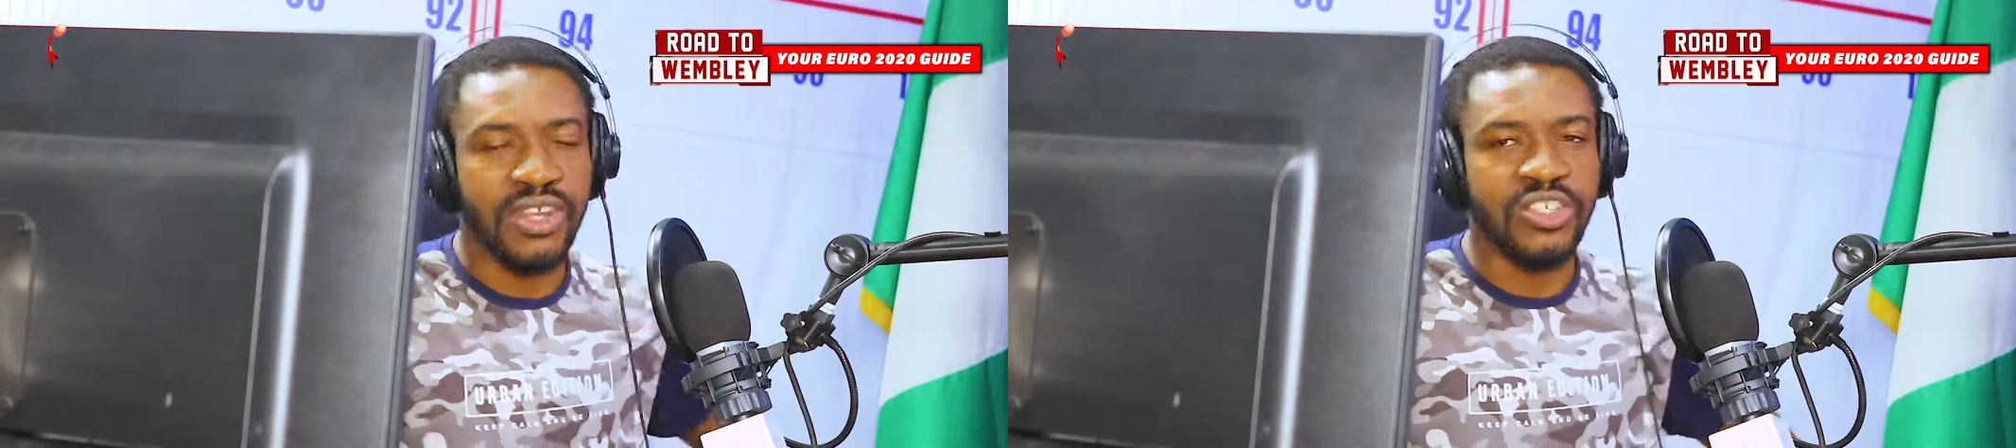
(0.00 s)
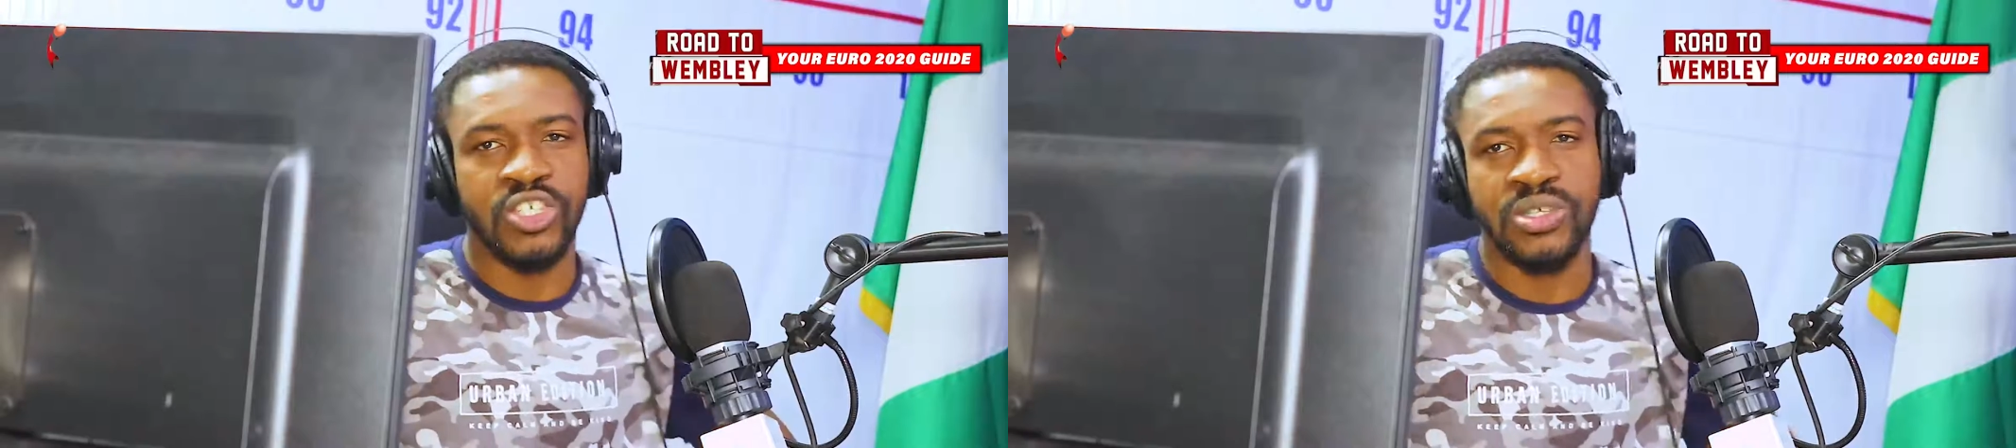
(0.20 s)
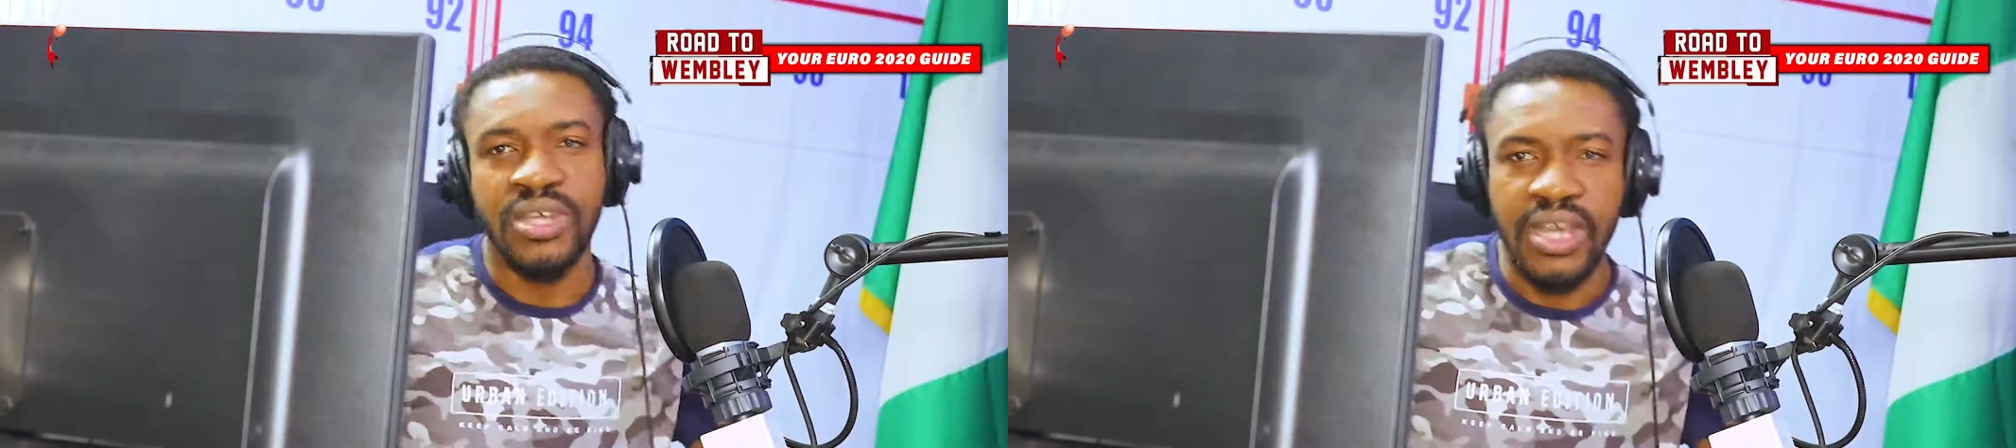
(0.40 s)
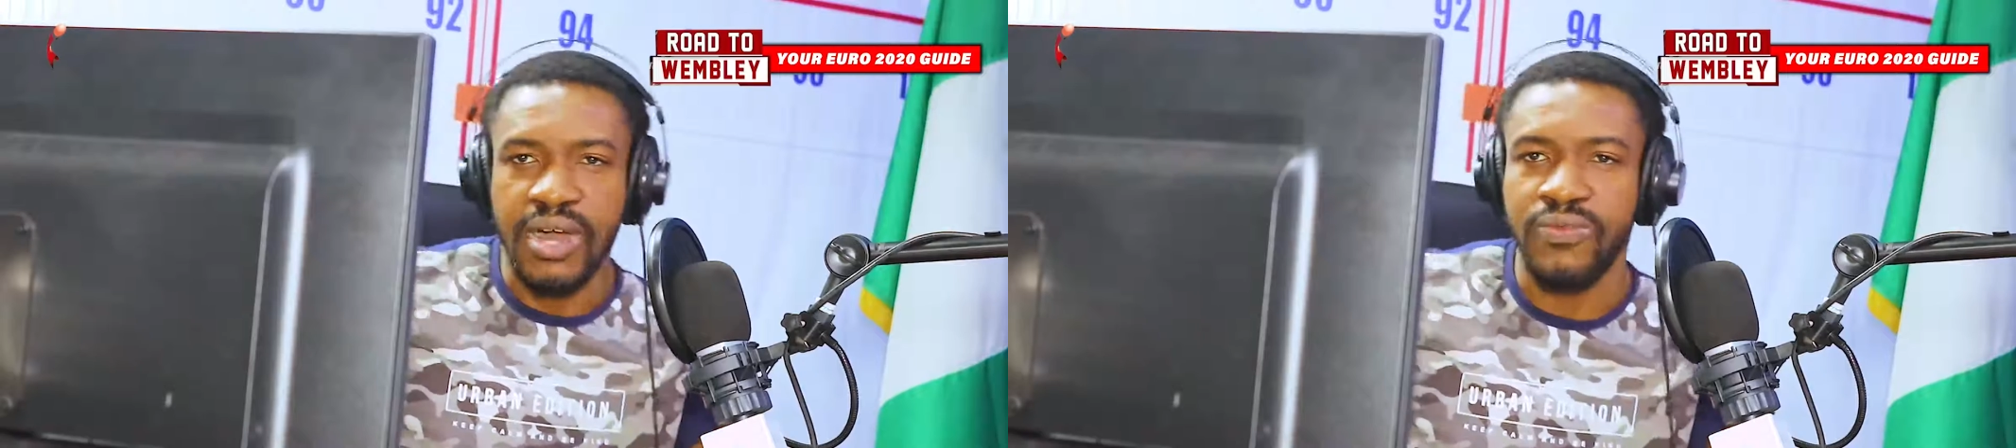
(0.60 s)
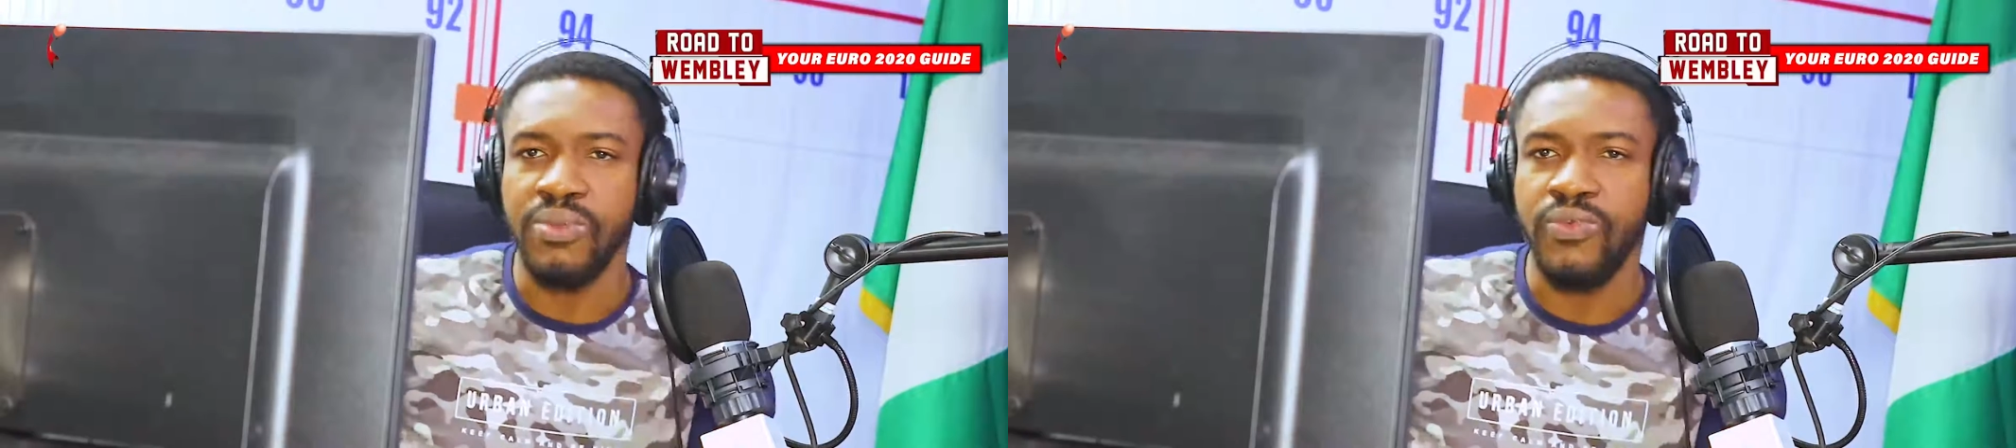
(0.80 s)
edition
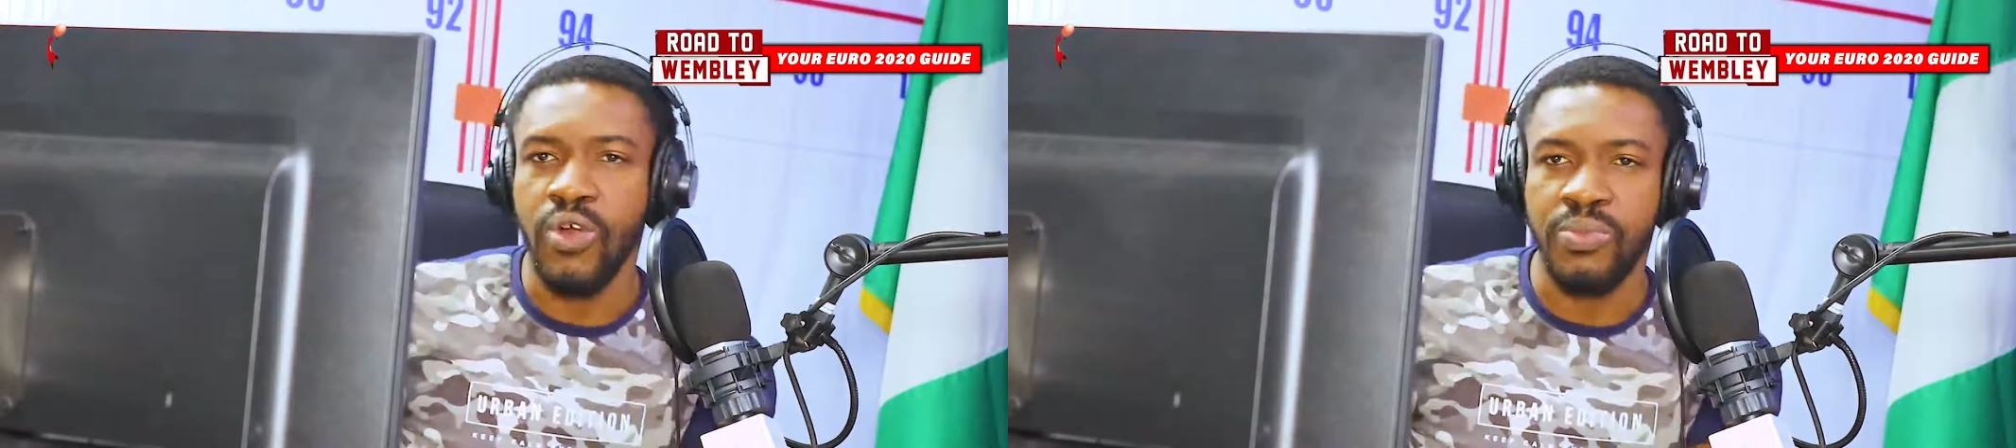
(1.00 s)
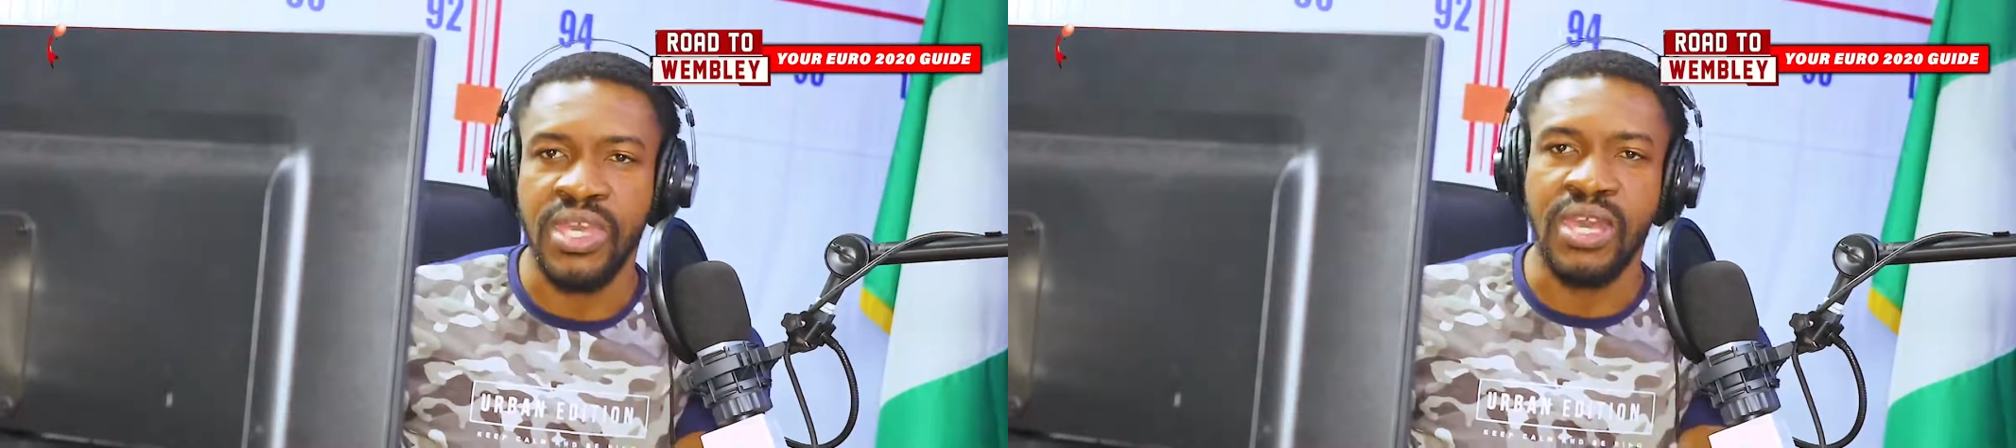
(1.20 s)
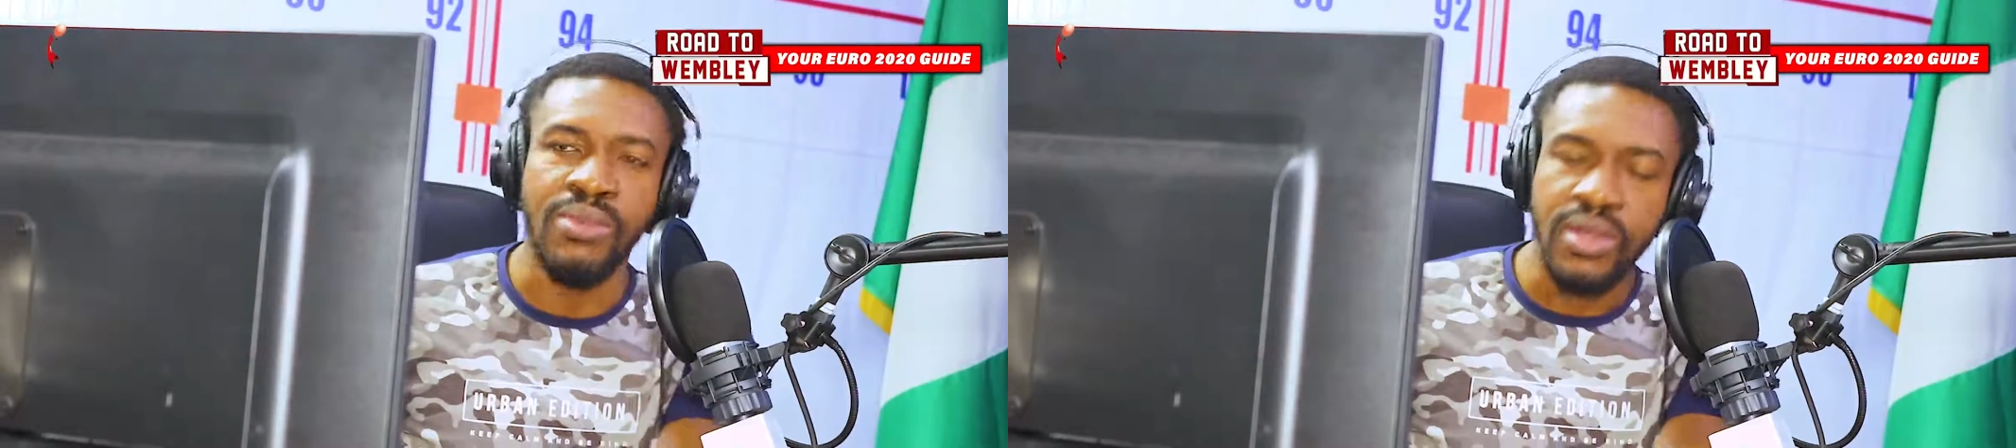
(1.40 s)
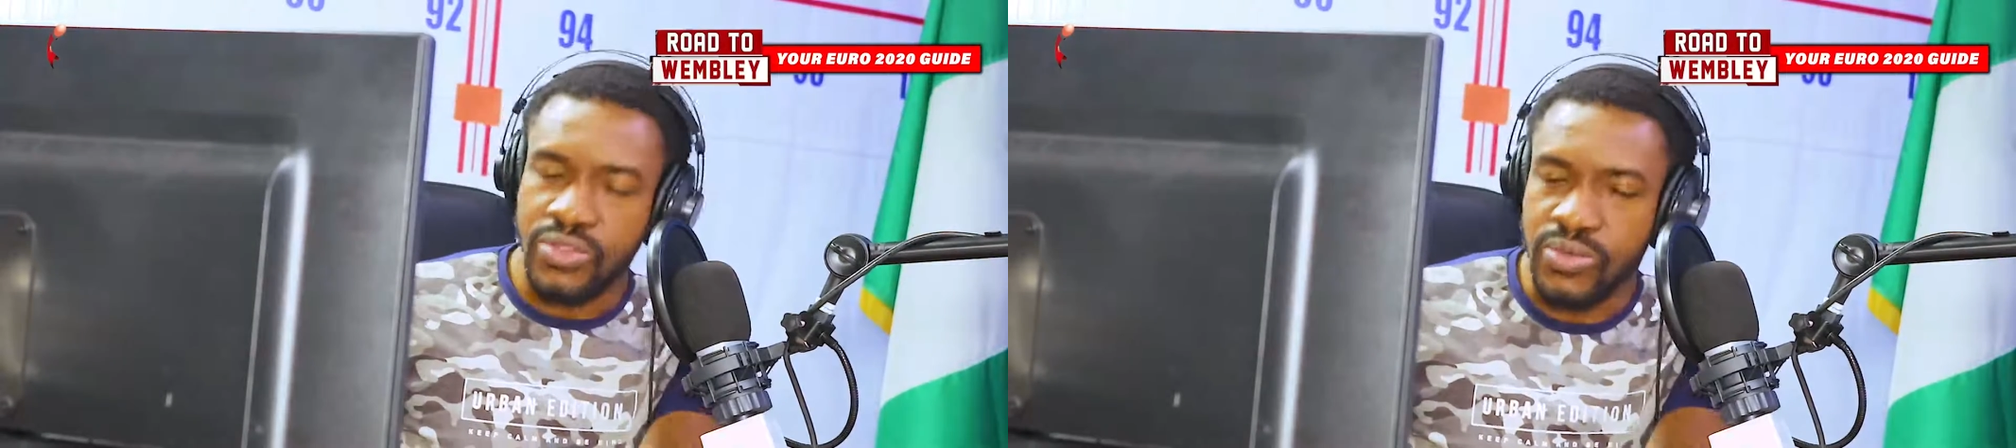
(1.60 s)
from 4 p.m.